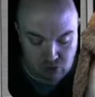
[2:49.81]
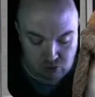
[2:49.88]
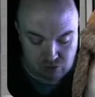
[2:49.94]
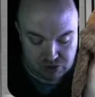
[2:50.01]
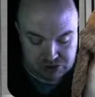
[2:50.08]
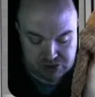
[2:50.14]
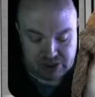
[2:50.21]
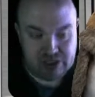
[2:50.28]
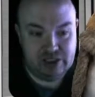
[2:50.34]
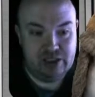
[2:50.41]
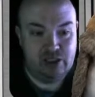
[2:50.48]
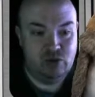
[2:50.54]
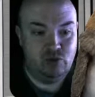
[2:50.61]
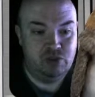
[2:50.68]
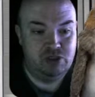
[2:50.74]
were suddenly
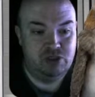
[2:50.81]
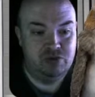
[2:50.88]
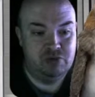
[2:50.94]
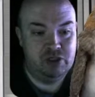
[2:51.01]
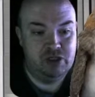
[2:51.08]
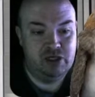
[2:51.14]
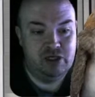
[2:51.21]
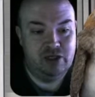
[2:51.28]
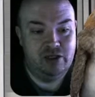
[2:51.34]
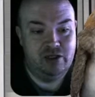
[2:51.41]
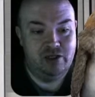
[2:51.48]
going to be